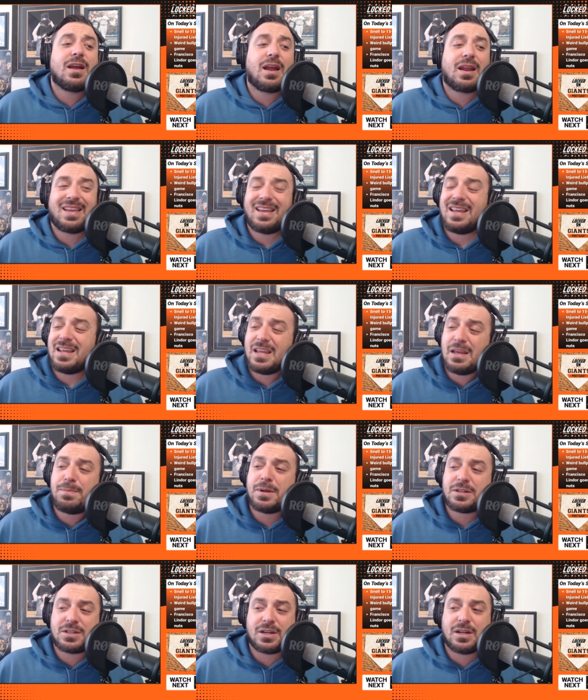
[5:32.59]
He
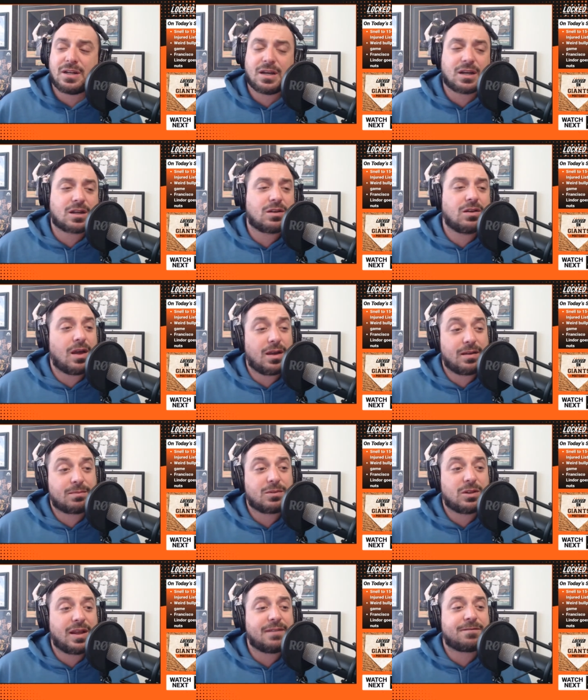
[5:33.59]
pitched a
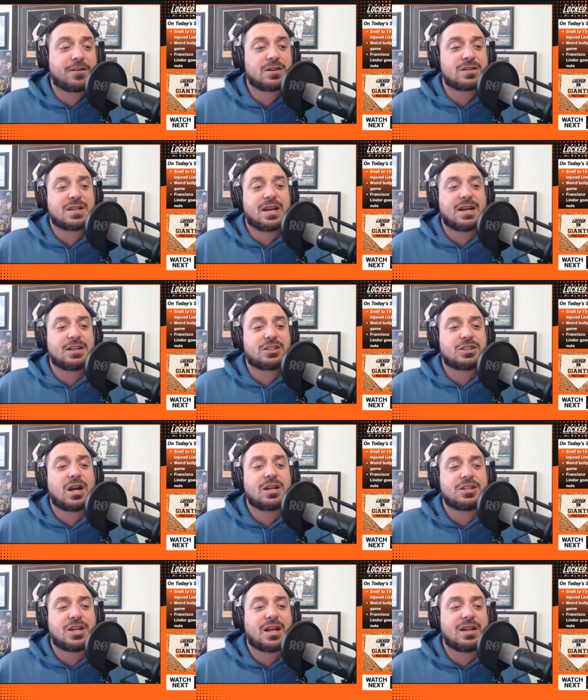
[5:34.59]
clean first inning.
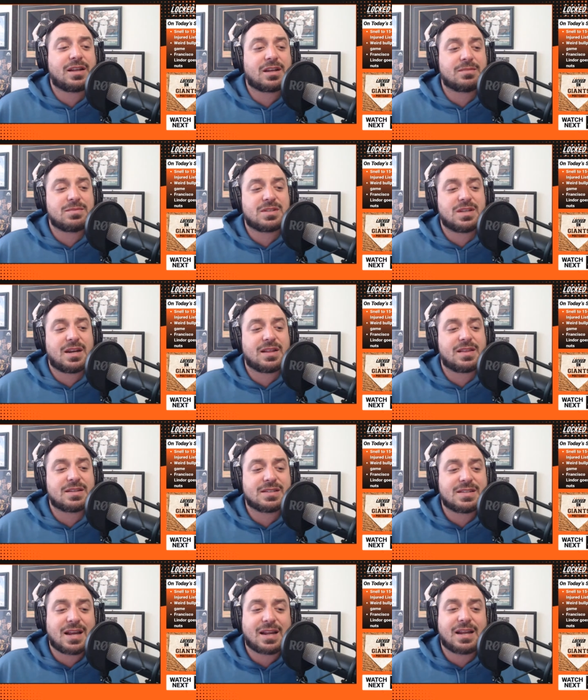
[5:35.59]
Sean Jelly comes in the
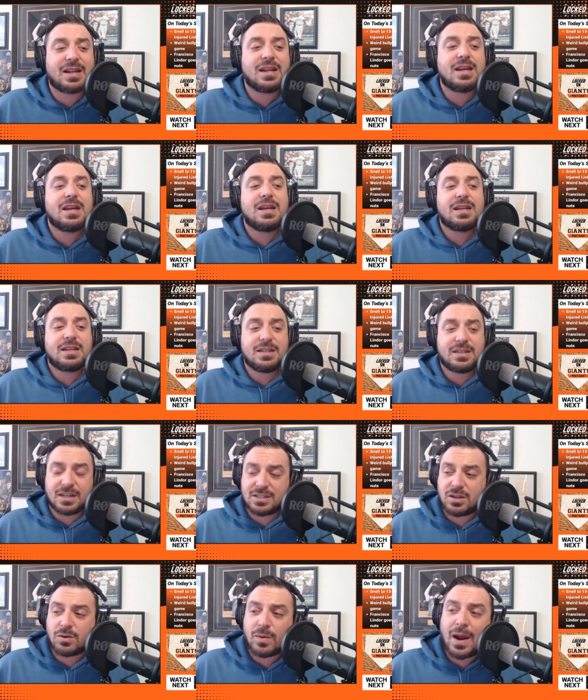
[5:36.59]
second. He
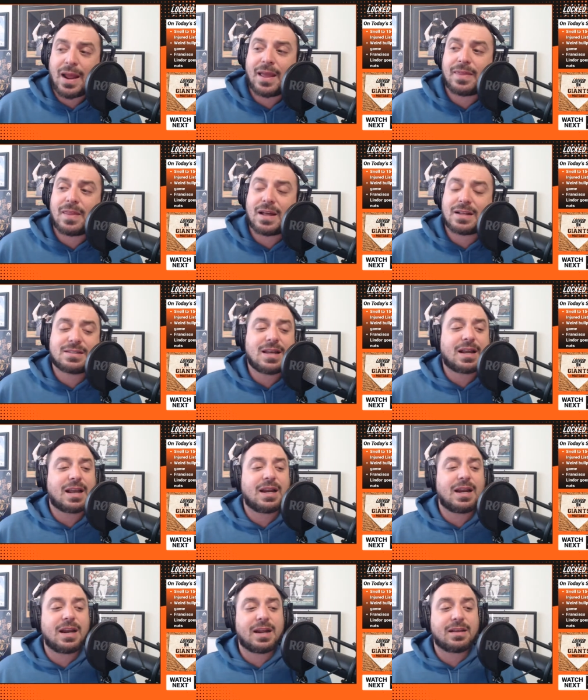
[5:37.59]
does all right in that
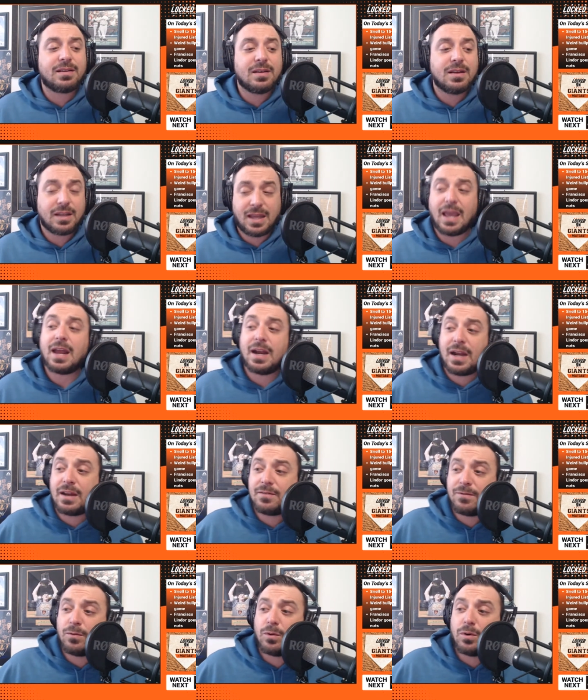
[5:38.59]
second inning.
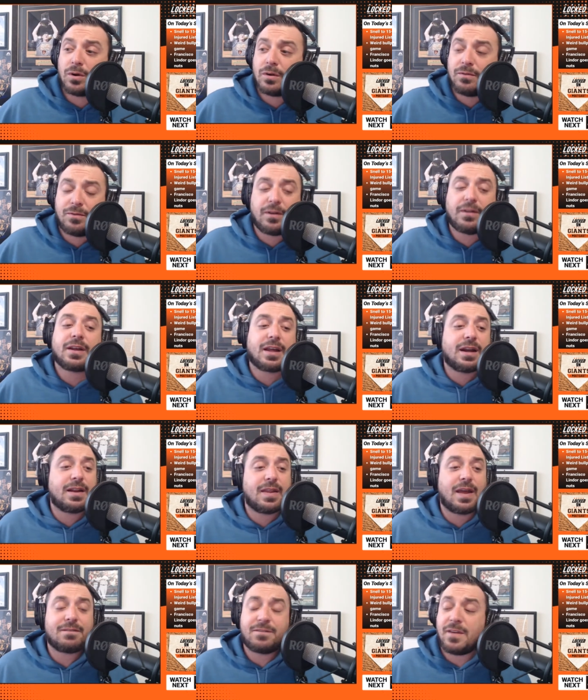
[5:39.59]
Candidate for filling in
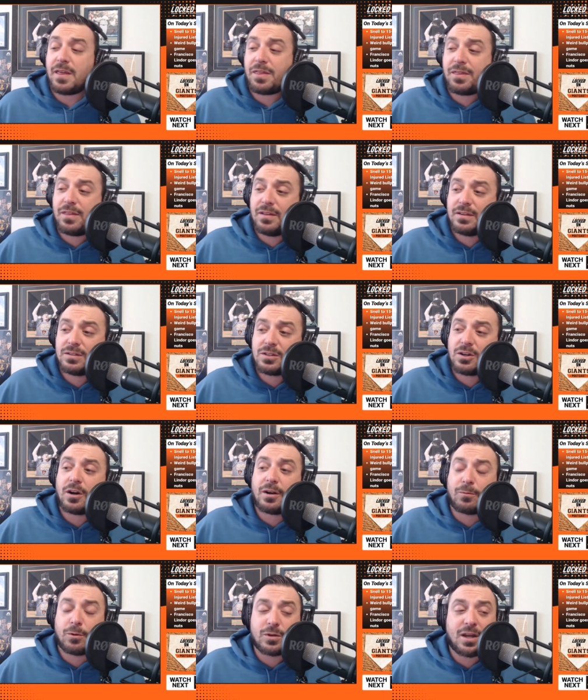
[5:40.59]
that 5th
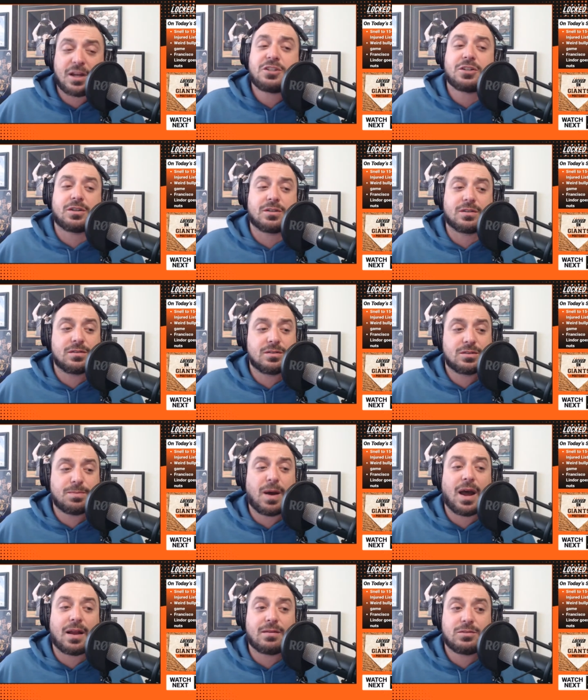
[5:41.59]
starting rotation
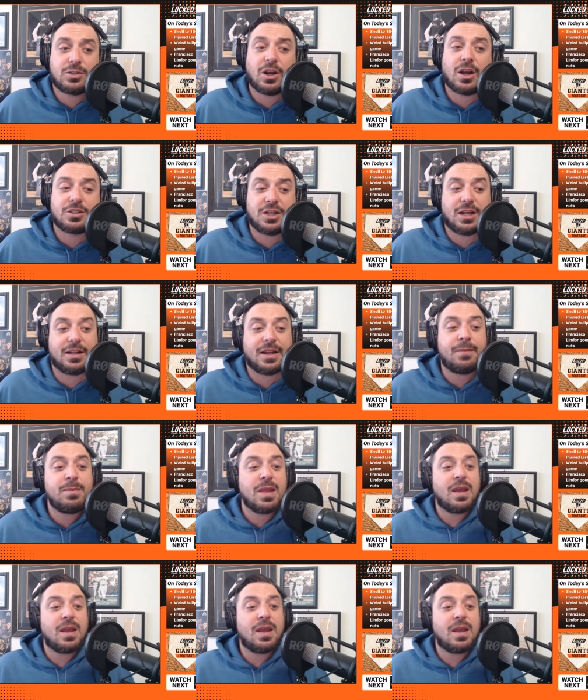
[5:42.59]
spot, Sean Jelly.